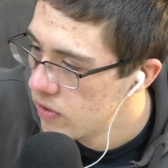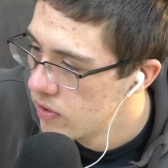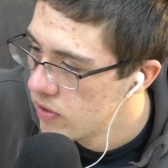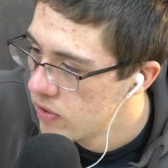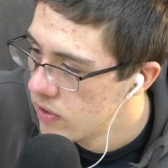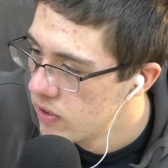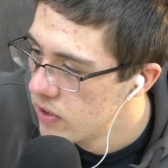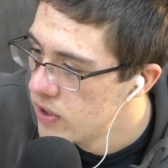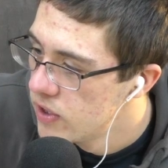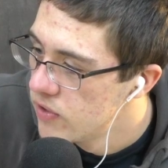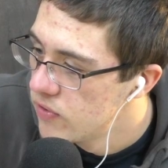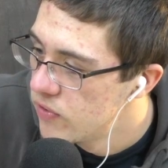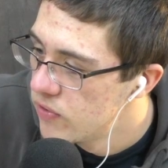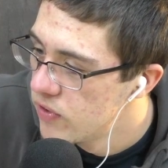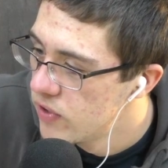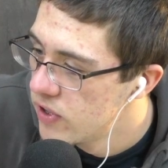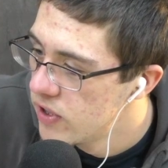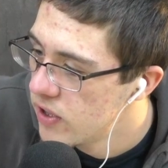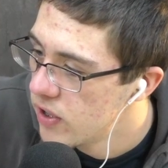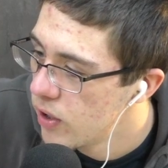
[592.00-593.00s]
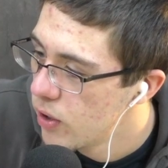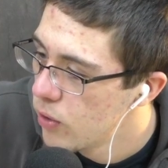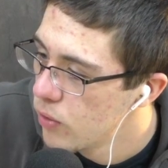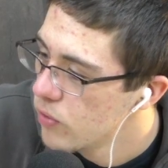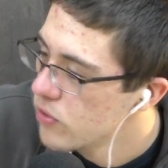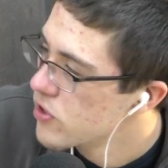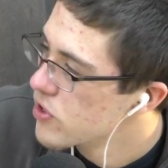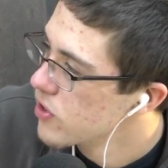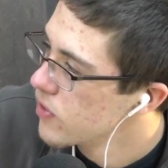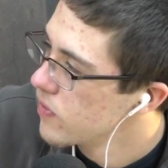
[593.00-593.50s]
Infinite. Oh,
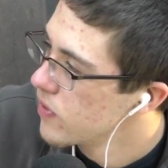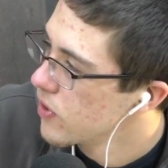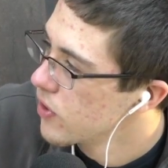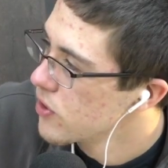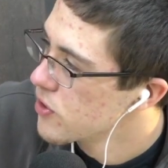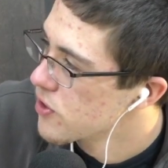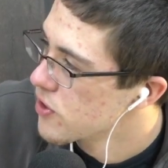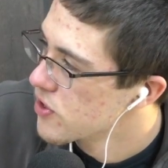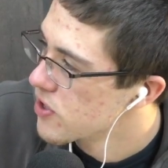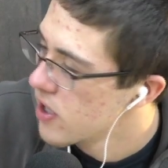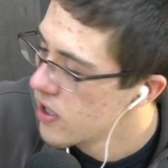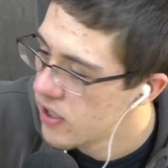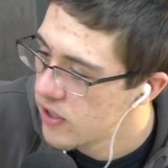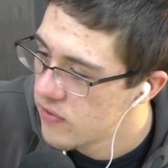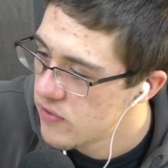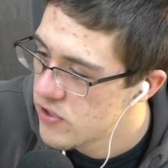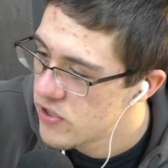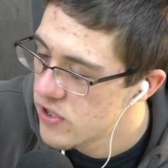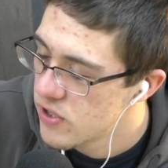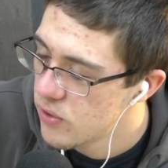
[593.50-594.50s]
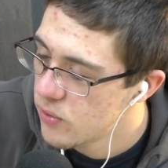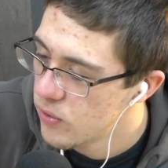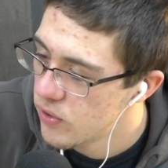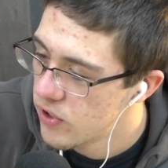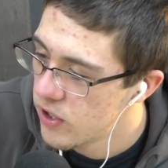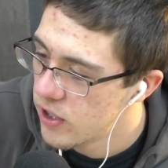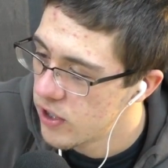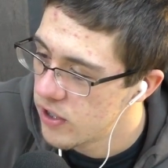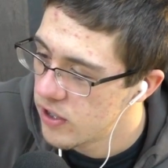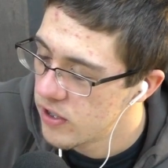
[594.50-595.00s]
Silver Lizards. I didn't even see you were
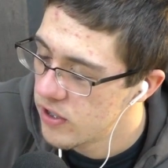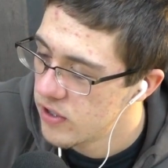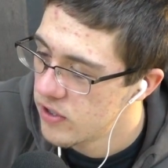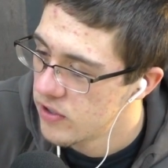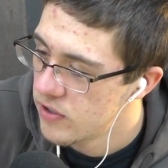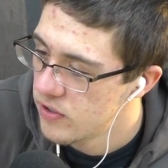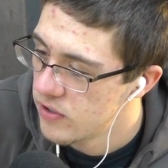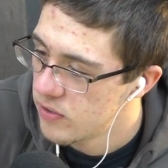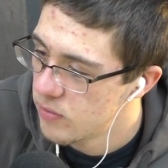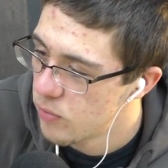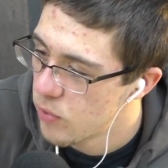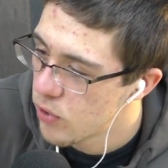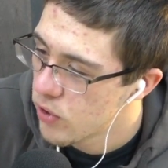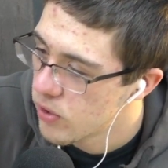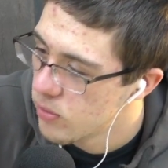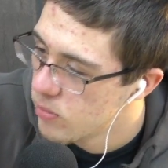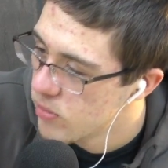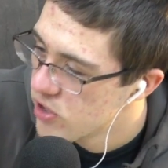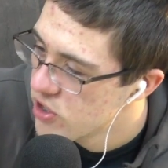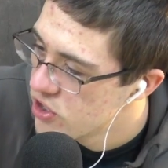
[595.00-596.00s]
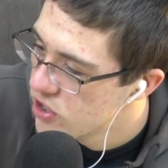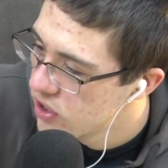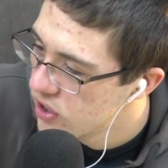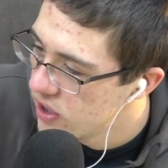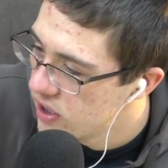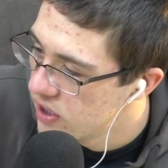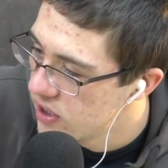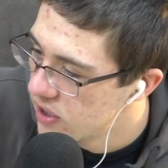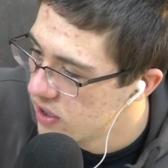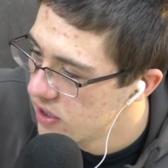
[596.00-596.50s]
there. Welcome, Mr.
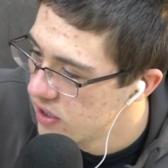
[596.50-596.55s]
E.